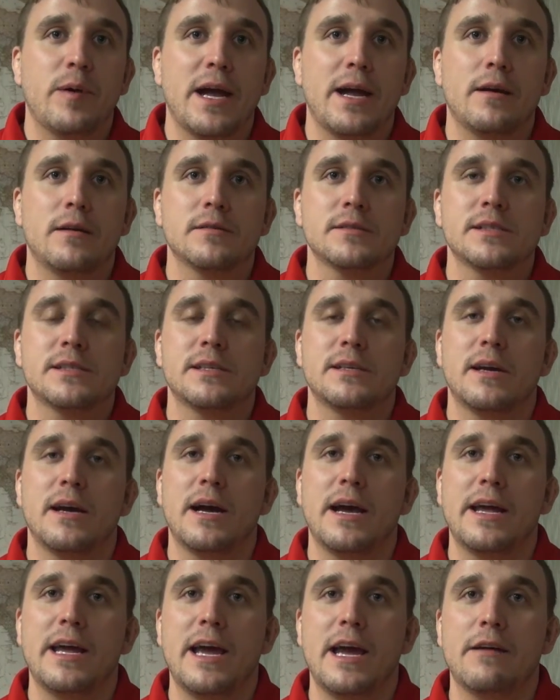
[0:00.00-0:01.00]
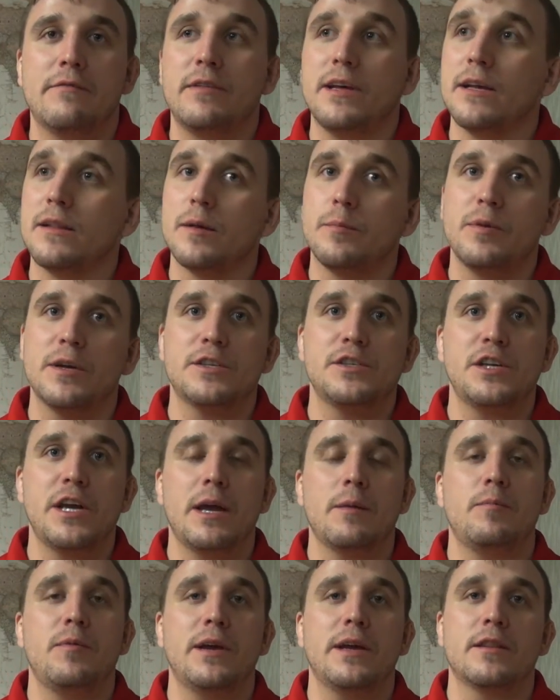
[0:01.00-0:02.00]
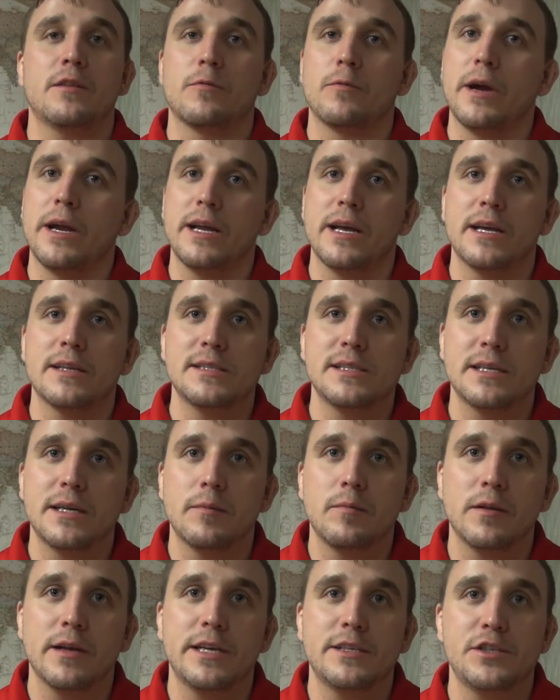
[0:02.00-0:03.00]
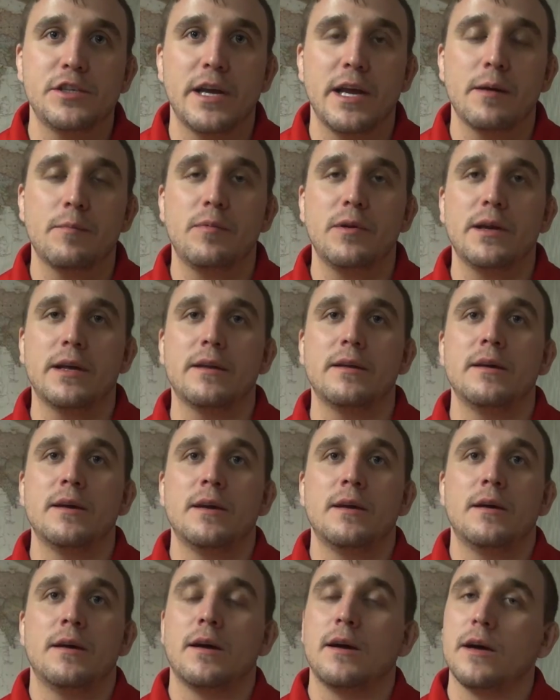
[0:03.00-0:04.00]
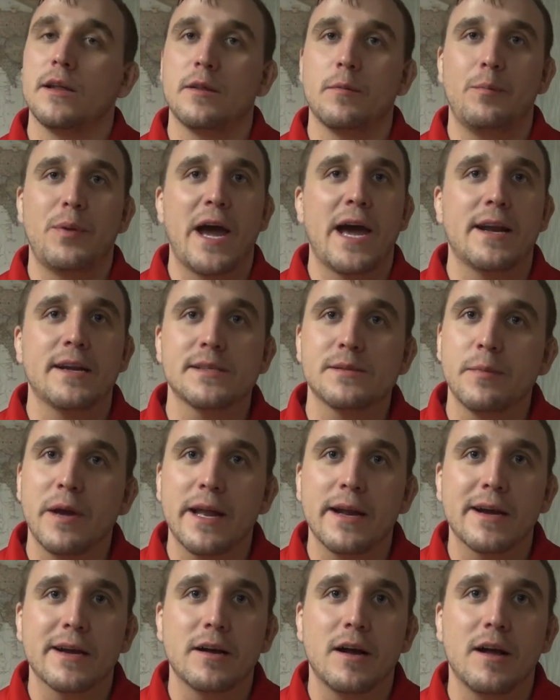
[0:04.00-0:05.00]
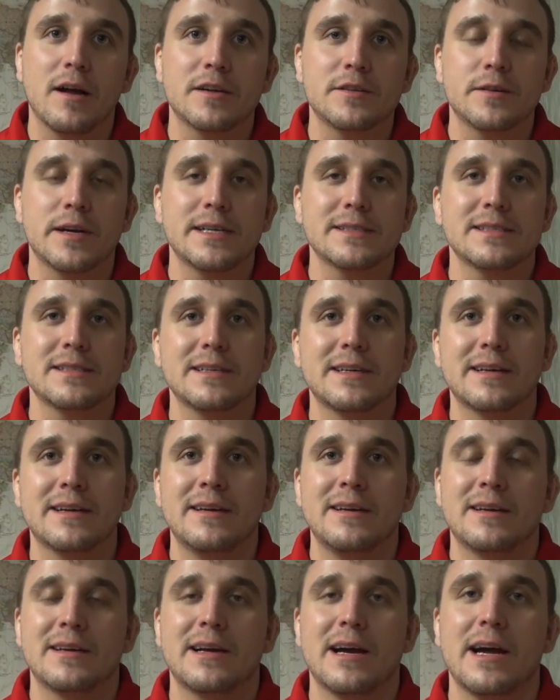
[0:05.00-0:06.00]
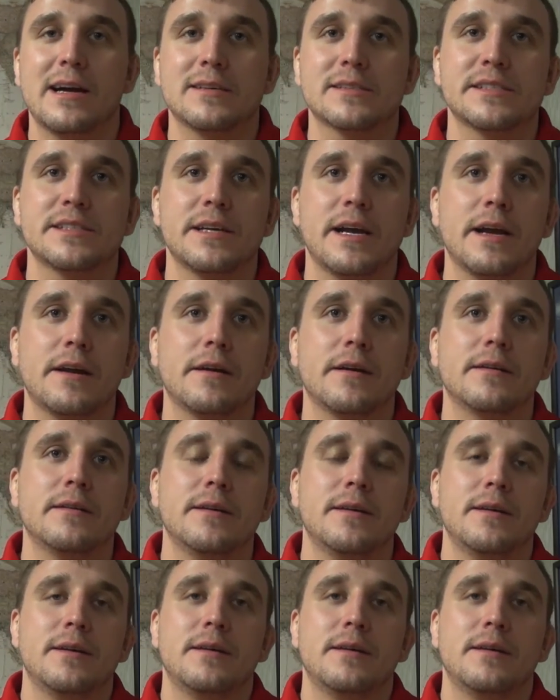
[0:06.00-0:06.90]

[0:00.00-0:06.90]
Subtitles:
pounds, I have the Olympic champion, the reigning NCAA champion, the baddest man in college wrestling, Kyle Snyder.